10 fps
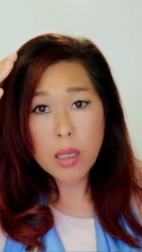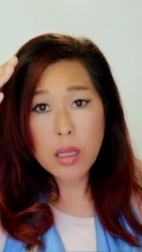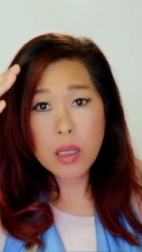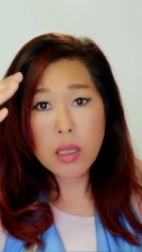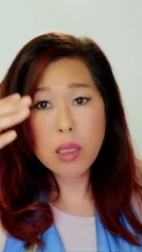
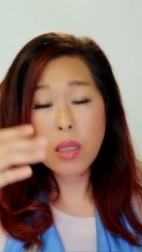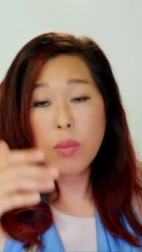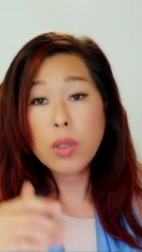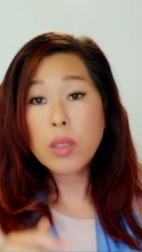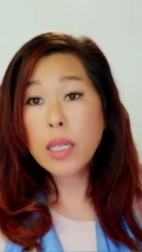
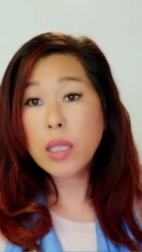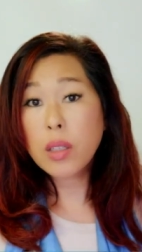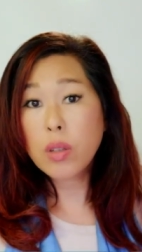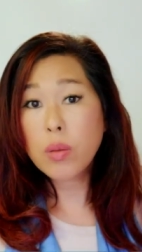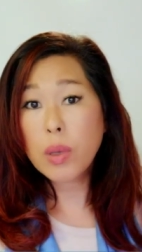
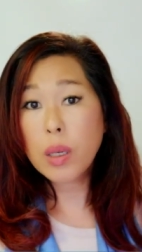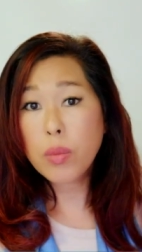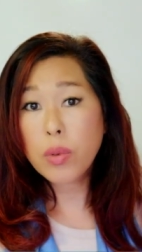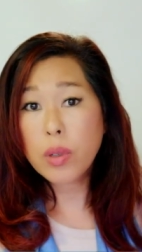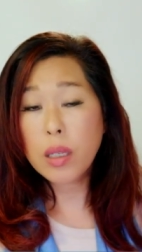stimulating your
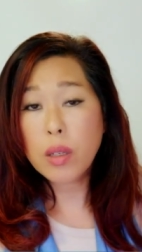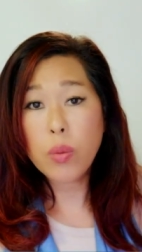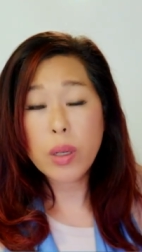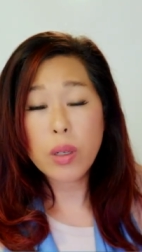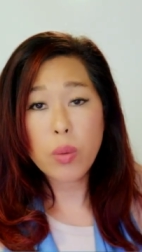memory
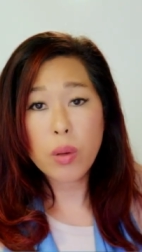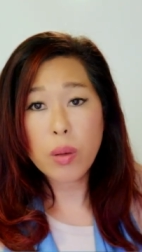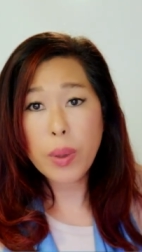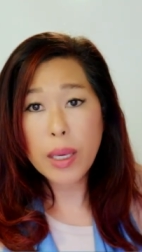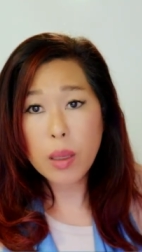of when you were
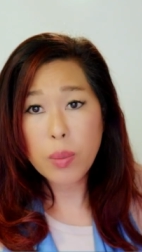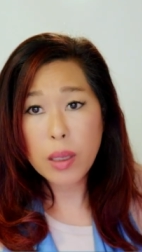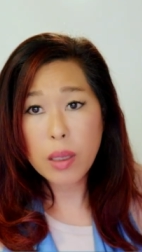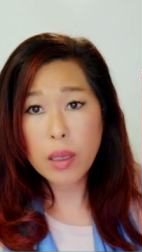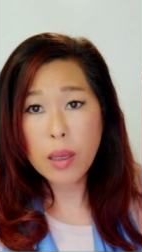a
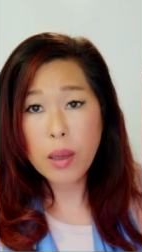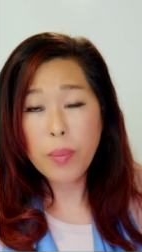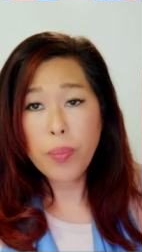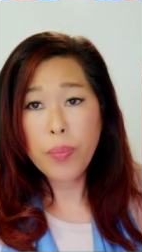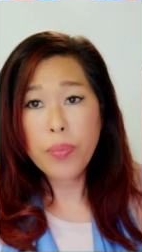baby
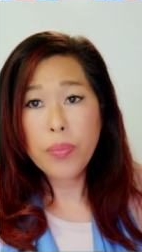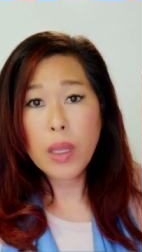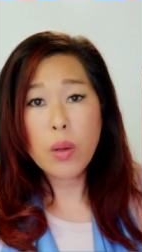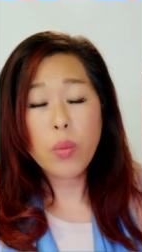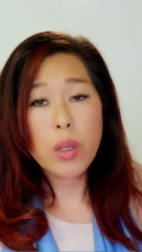
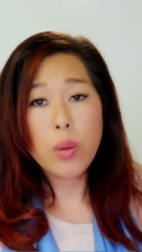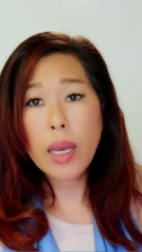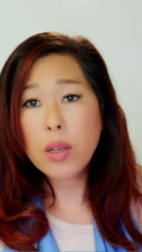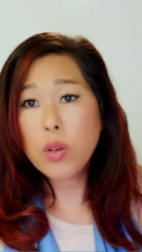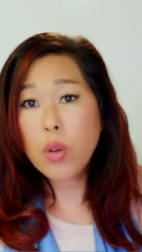and when you
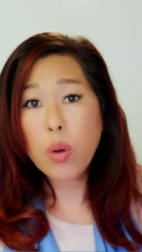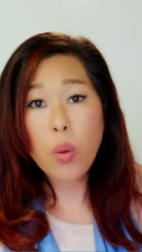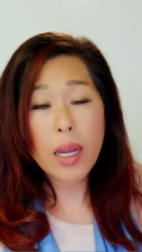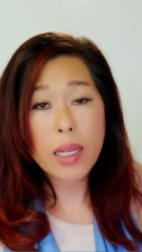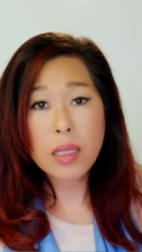had
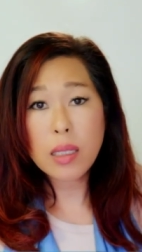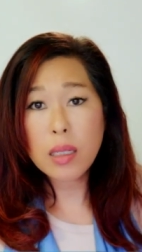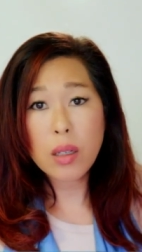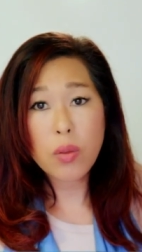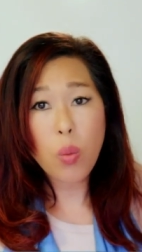no
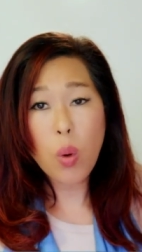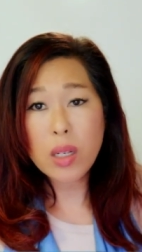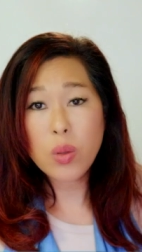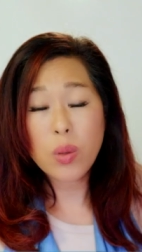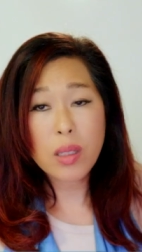idea of
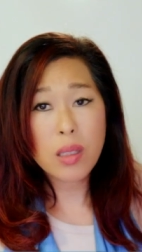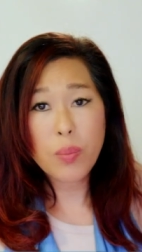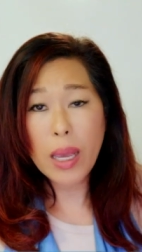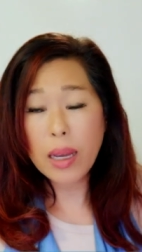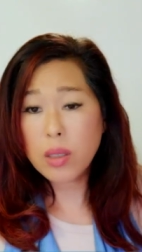what to
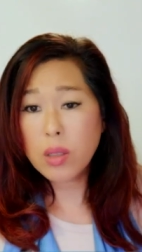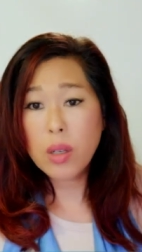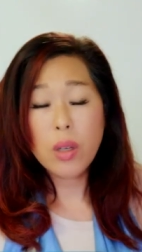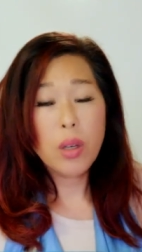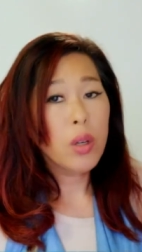expect.
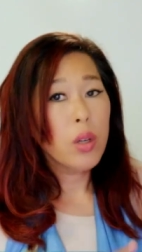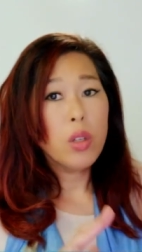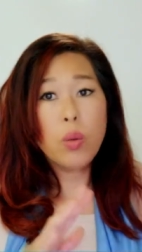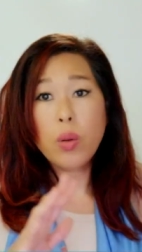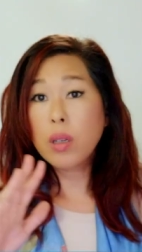
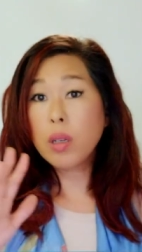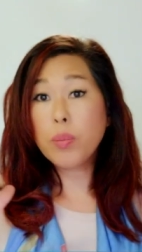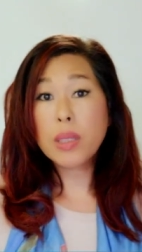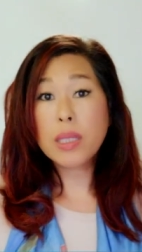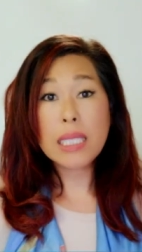You were
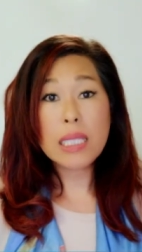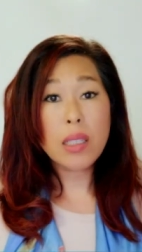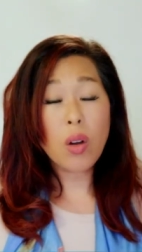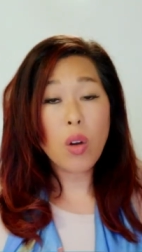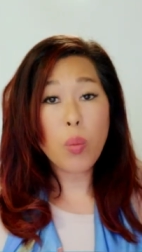
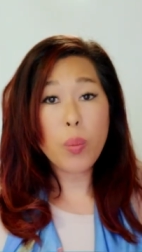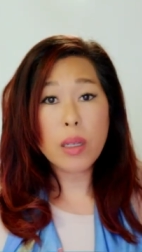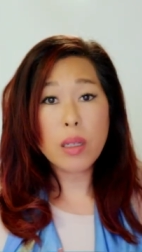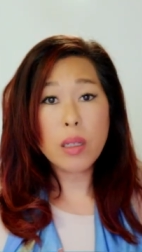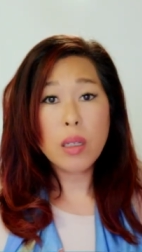completely
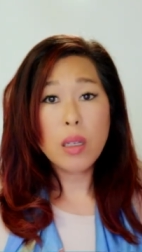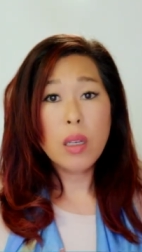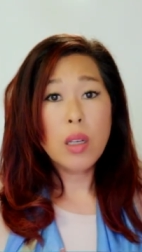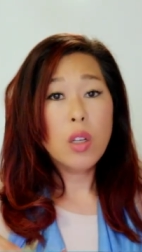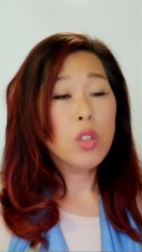open
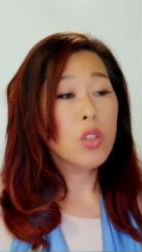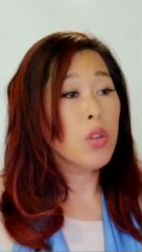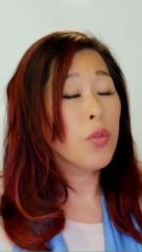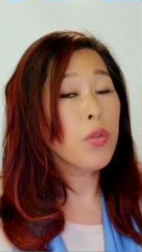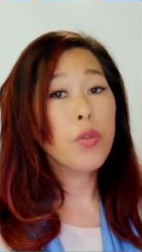
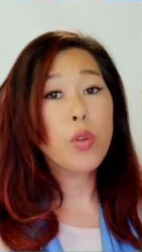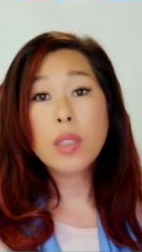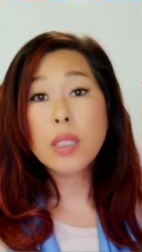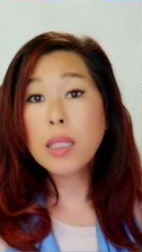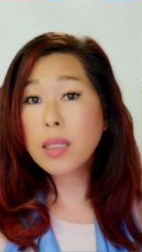to
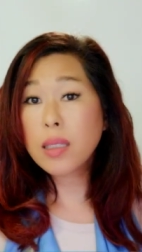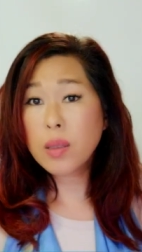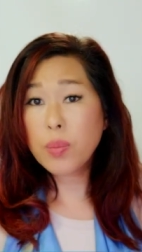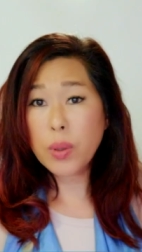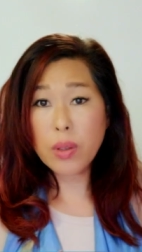fully
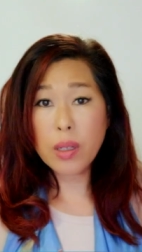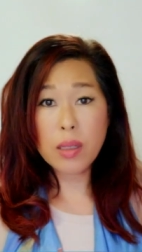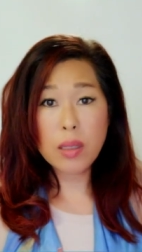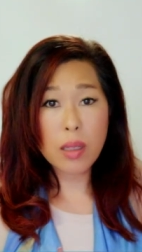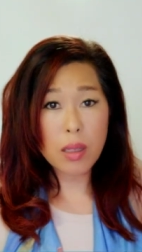
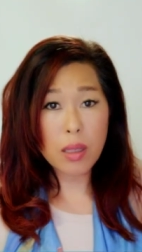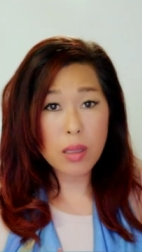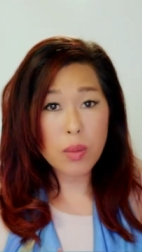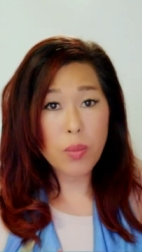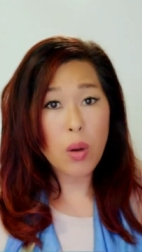experiencing
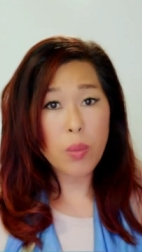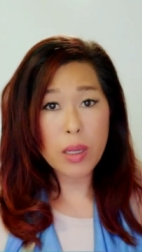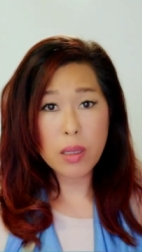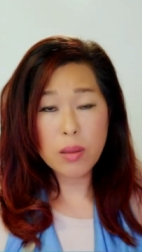this moment.